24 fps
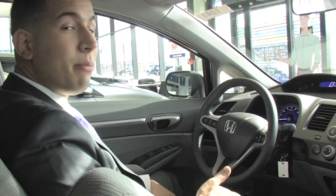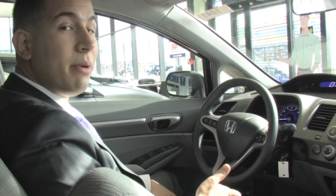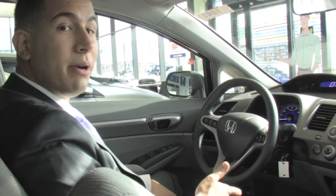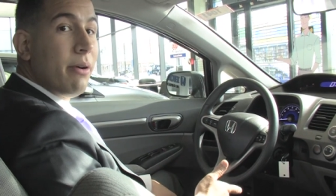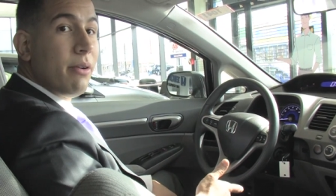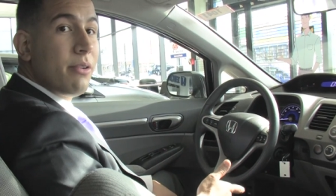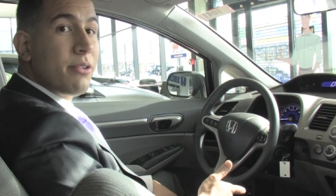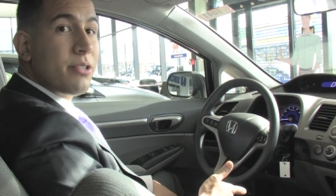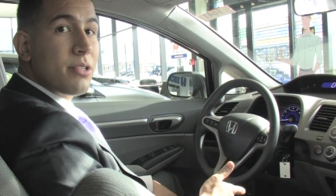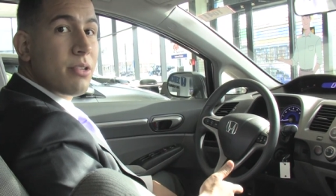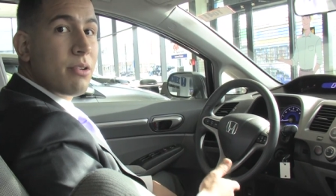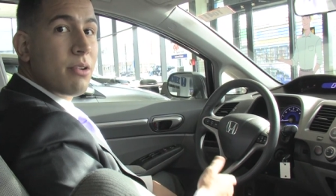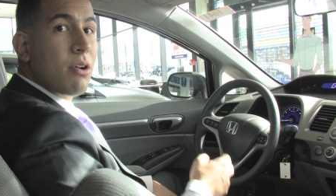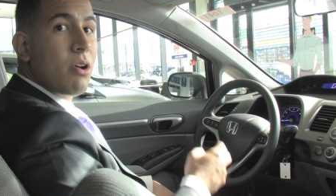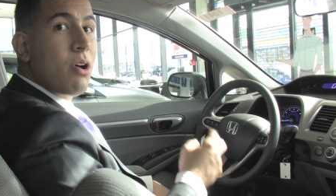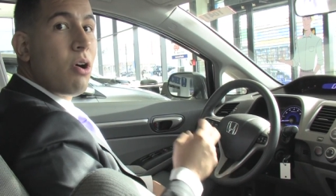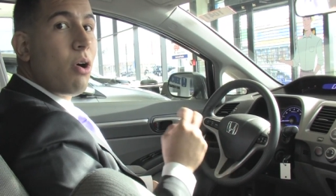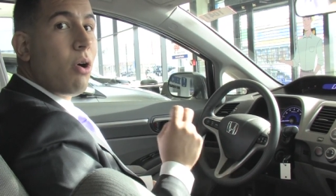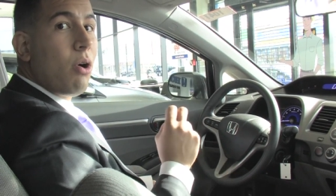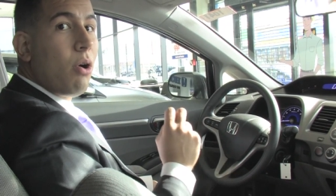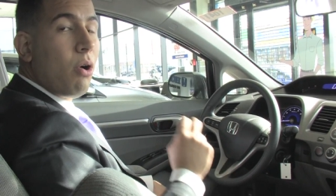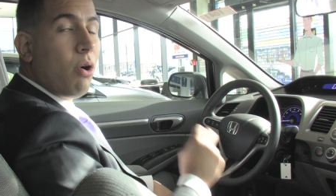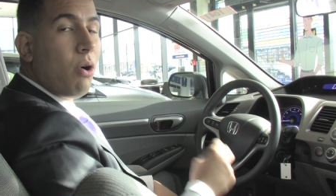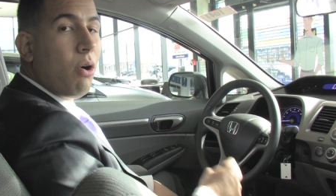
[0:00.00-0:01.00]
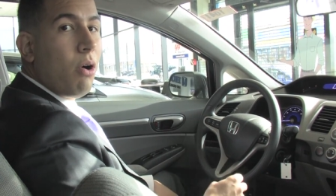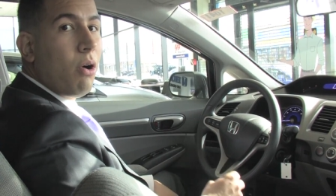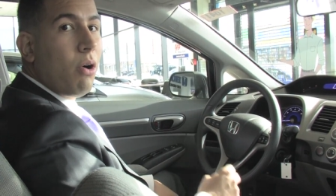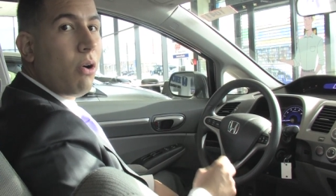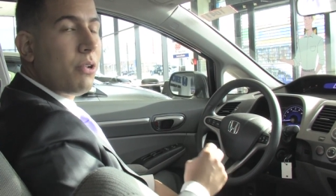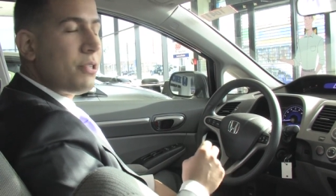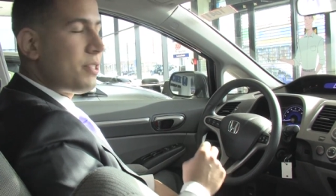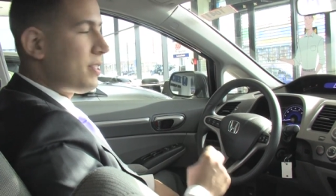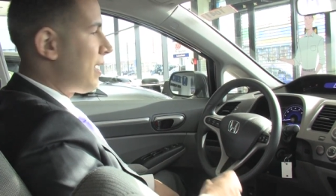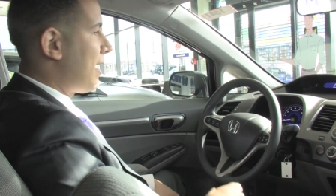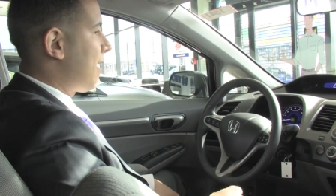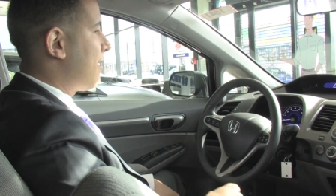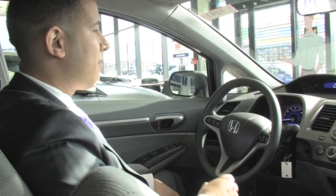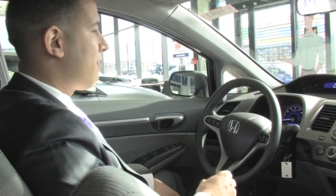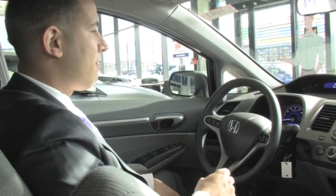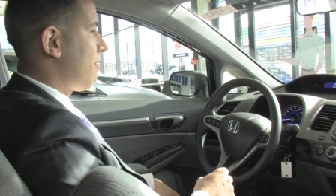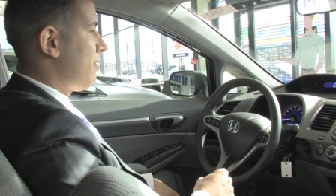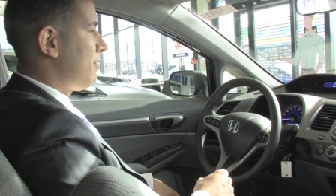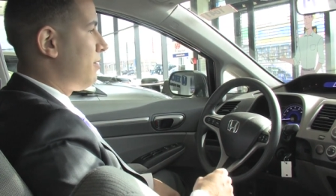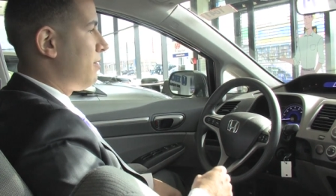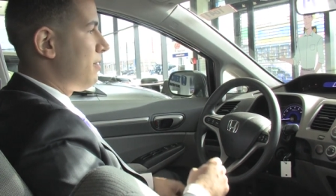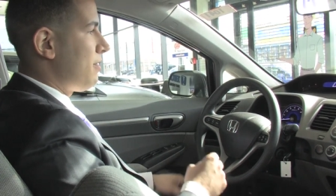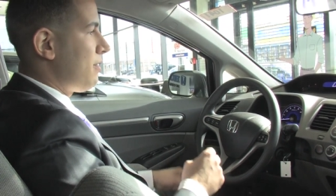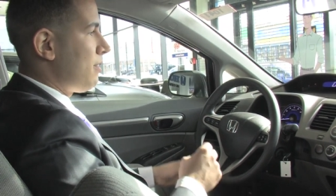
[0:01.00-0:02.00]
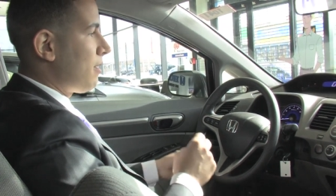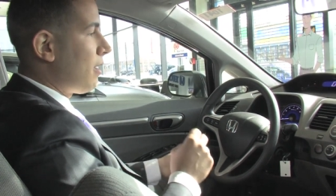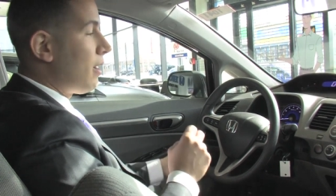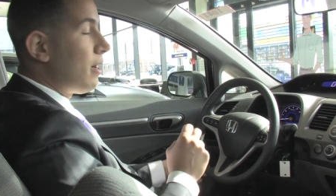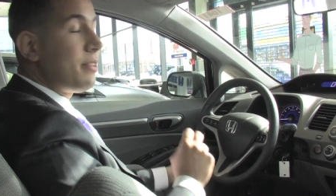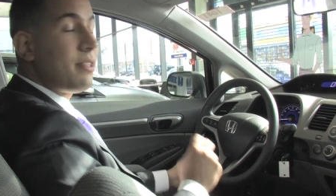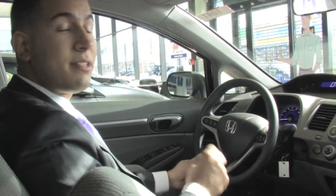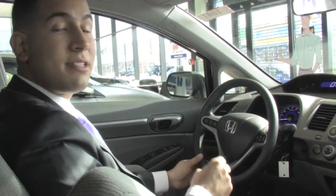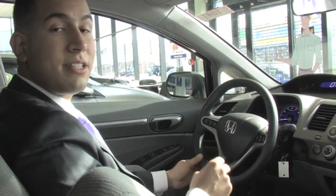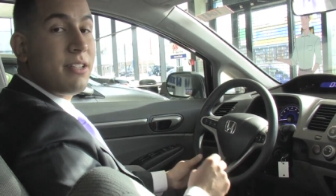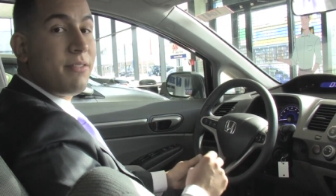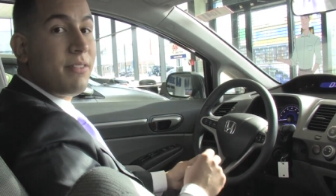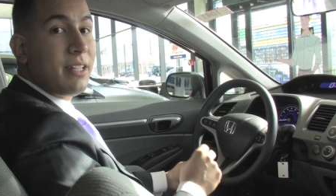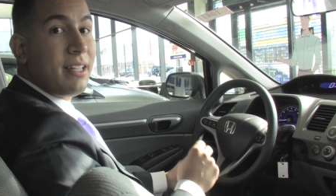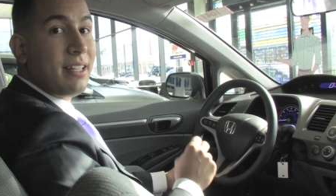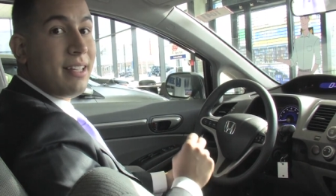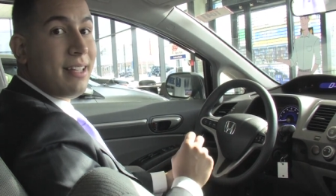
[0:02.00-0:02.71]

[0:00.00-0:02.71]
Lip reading: mirrors, all standard on the Honda Civic